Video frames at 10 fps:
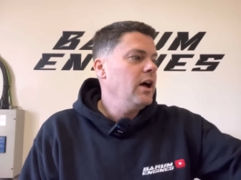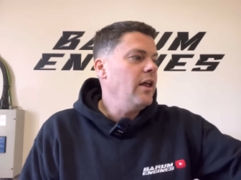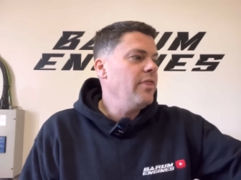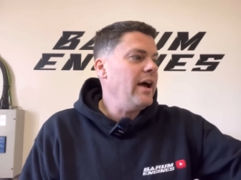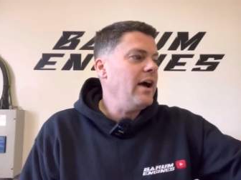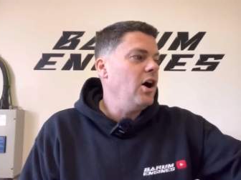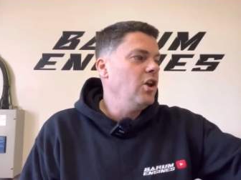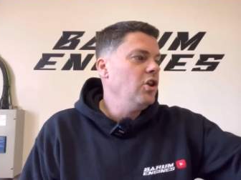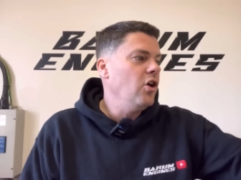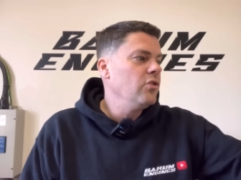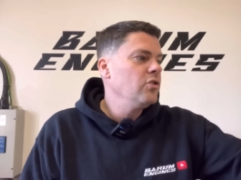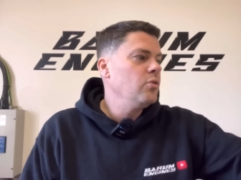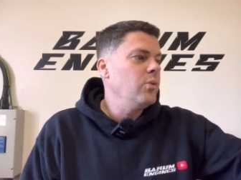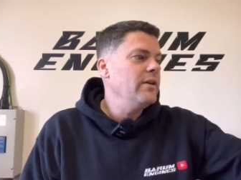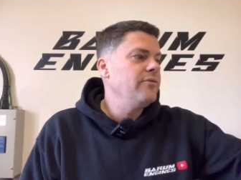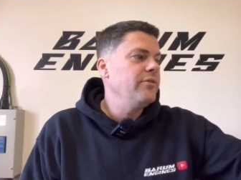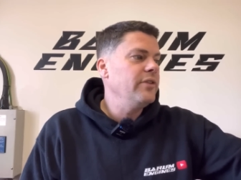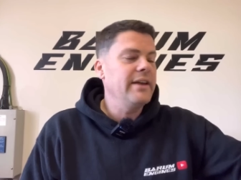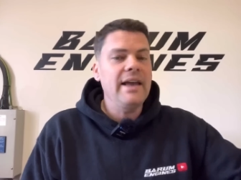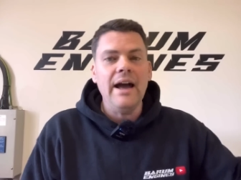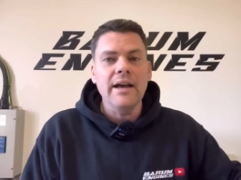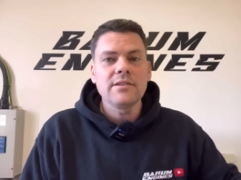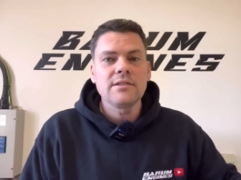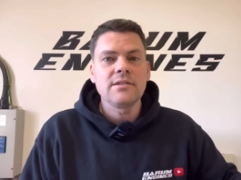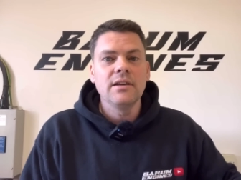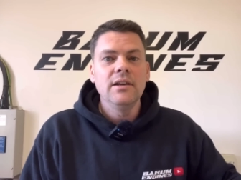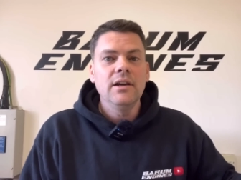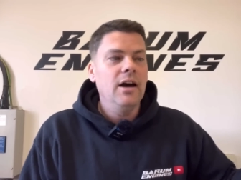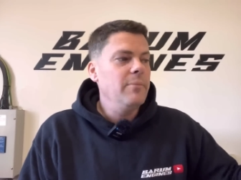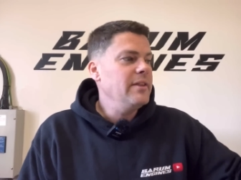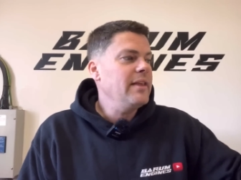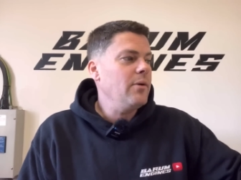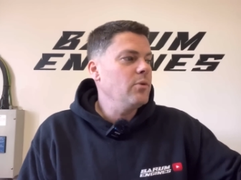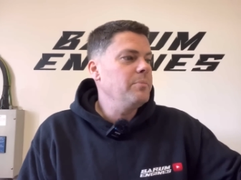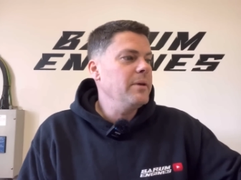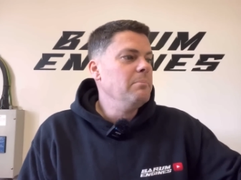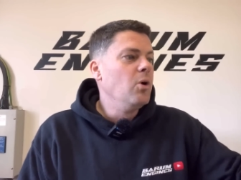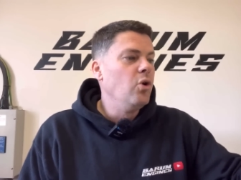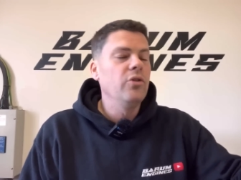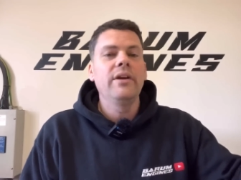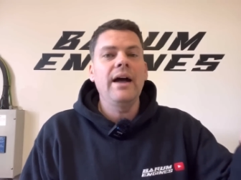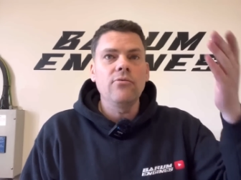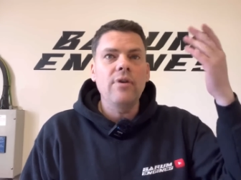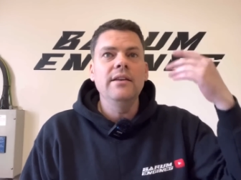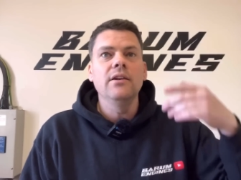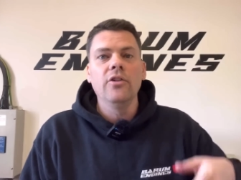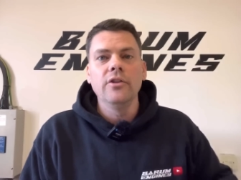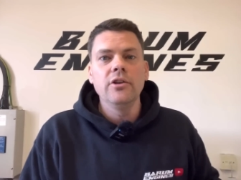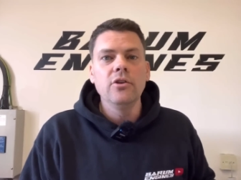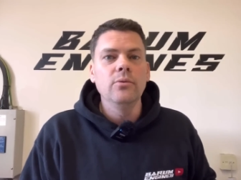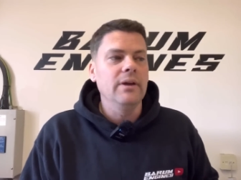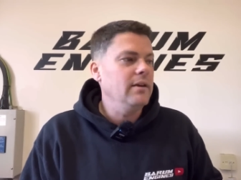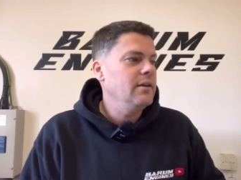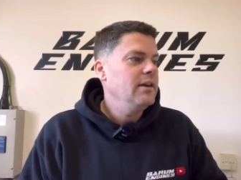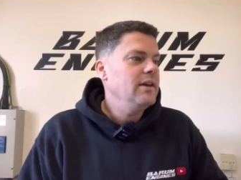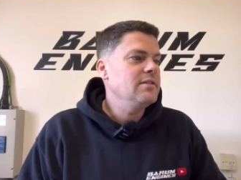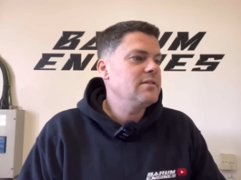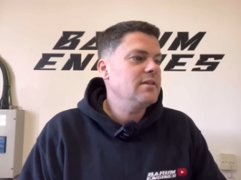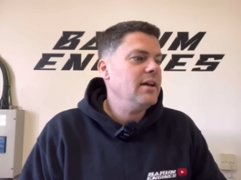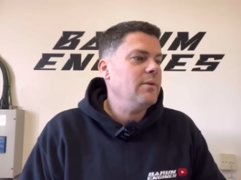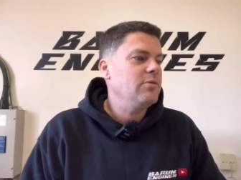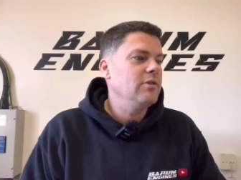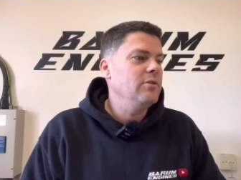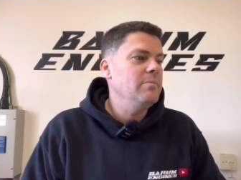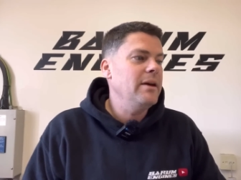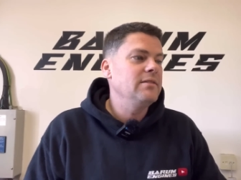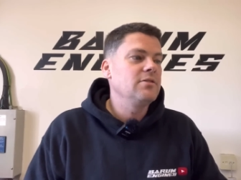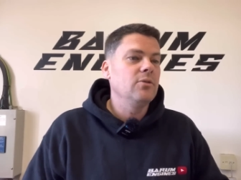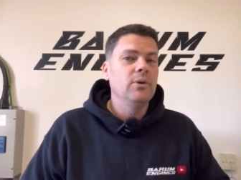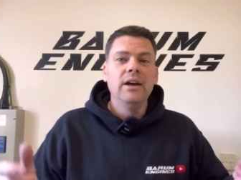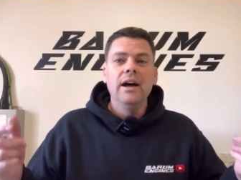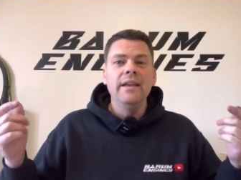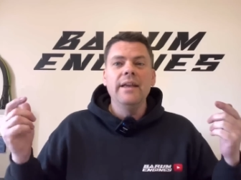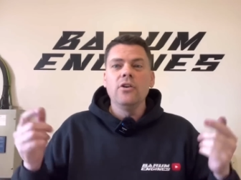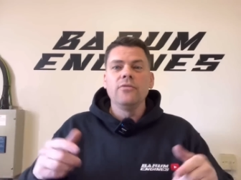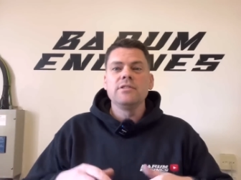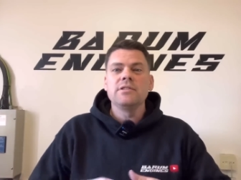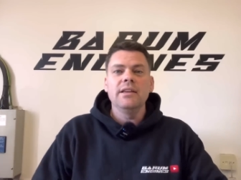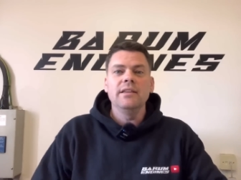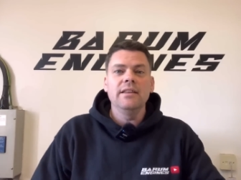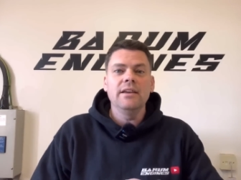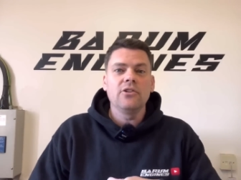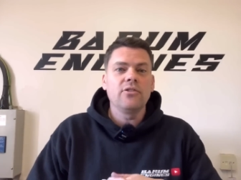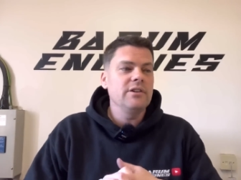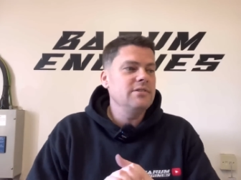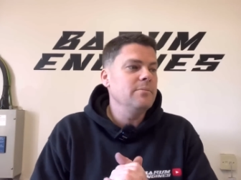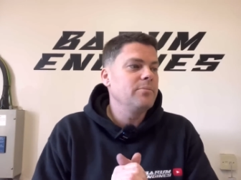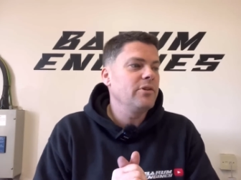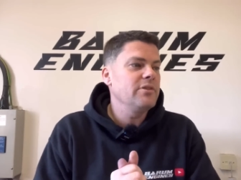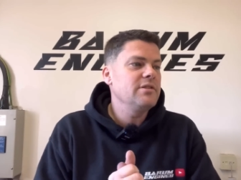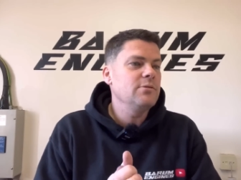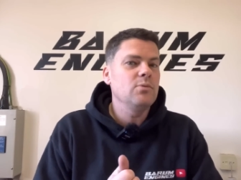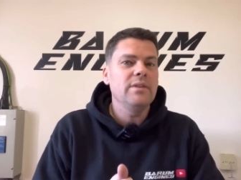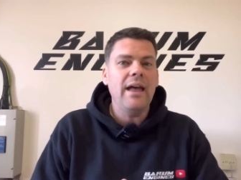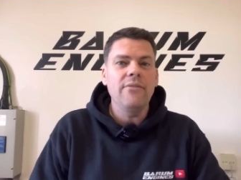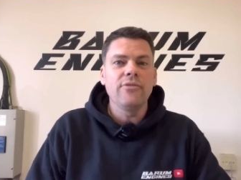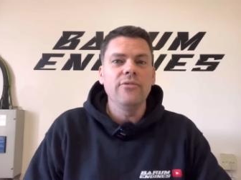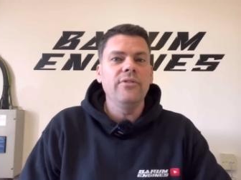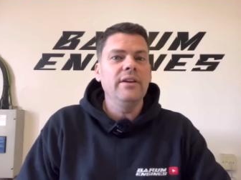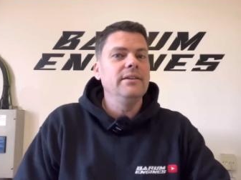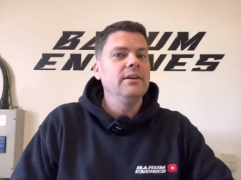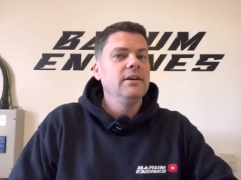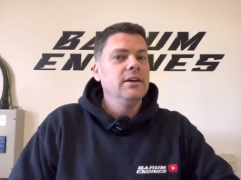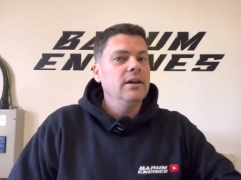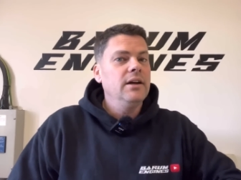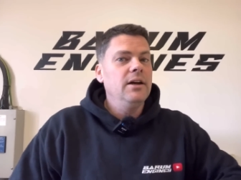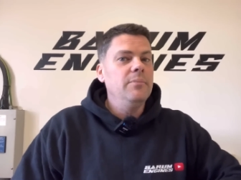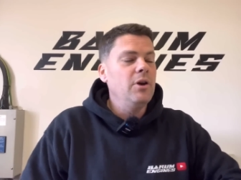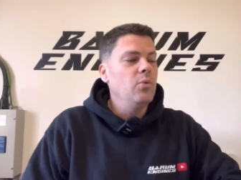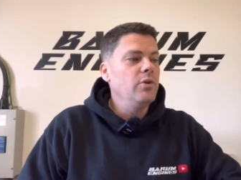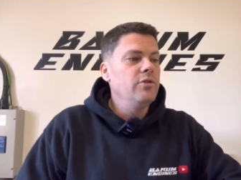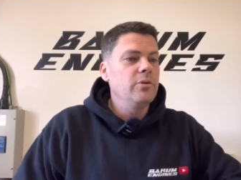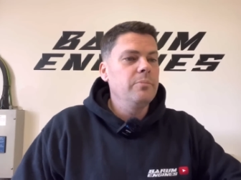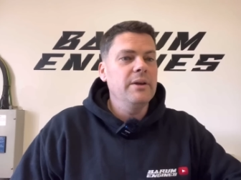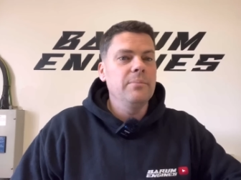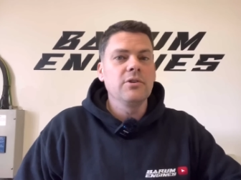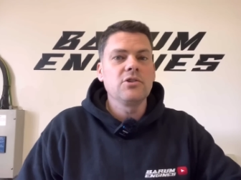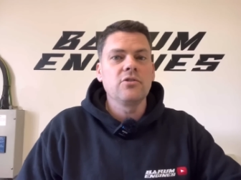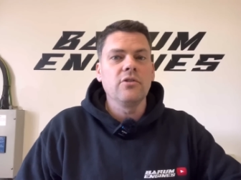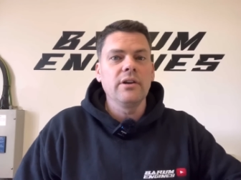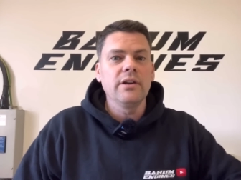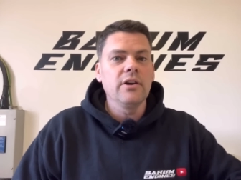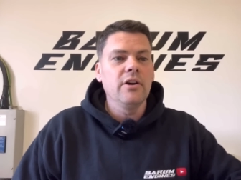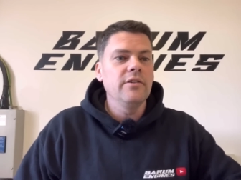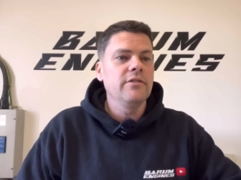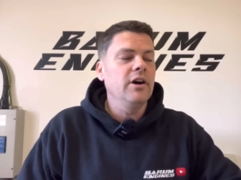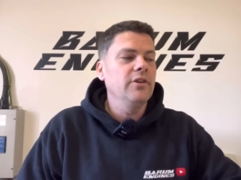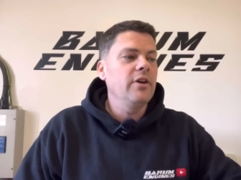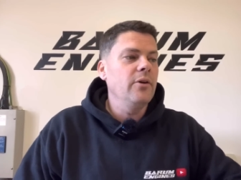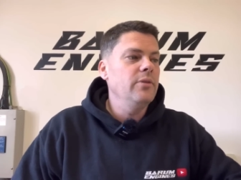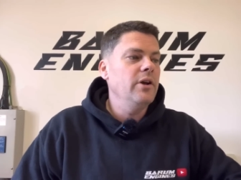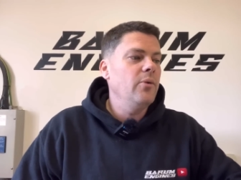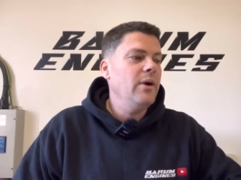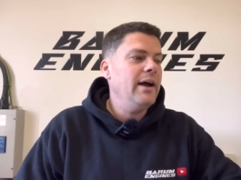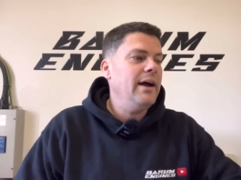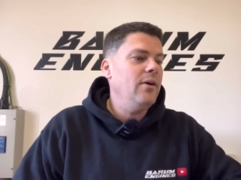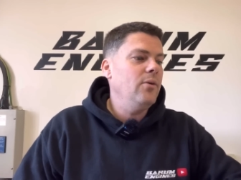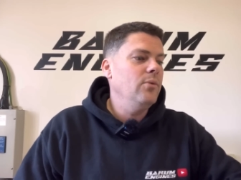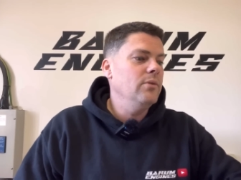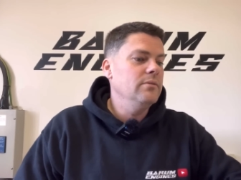That, along with the gas, I mean, that would be more than our rent on the unit. It's absolutely mental. And then obviously the increase in prices with everything. No wonder people are struggling, guys. I don't know how